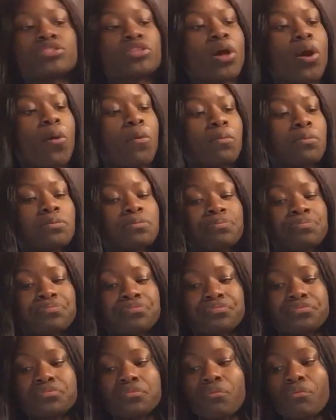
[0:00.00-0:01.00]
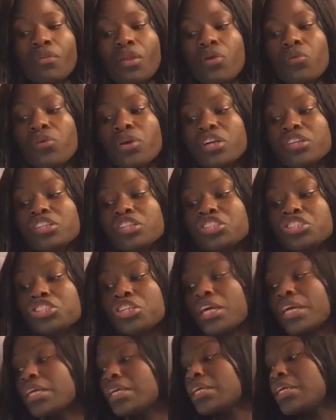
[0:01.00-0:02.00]
So we're gonna
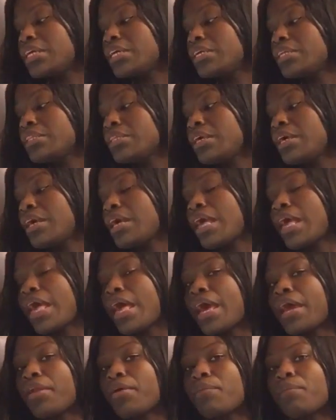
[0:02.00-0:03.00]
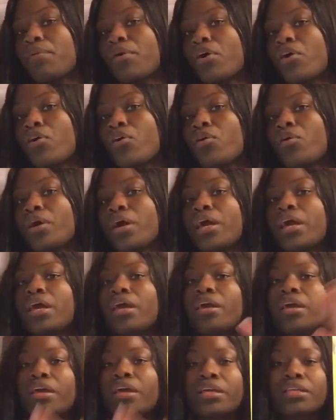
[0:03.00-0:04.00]
check in at about
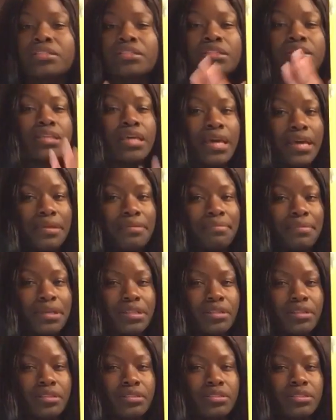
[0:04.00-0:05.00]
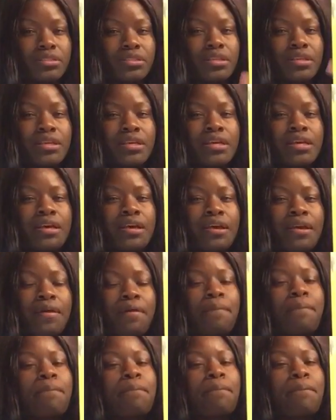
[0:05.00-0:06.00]
eight to 10 minutes.
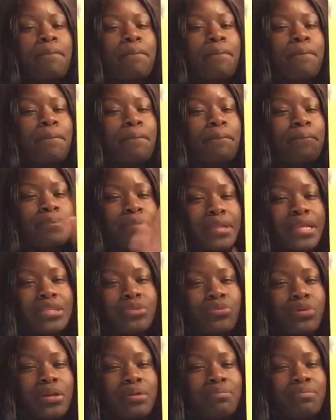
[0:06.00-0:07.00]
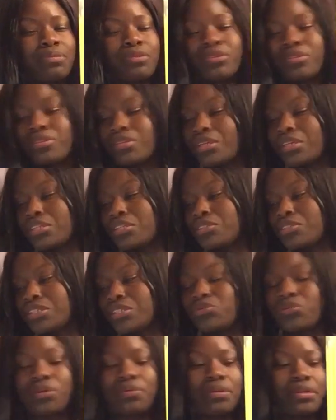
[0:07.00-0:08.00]
That's what I'm gonna. That's
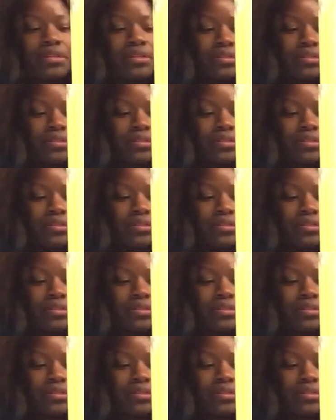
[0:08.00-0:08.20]
what I'm gonna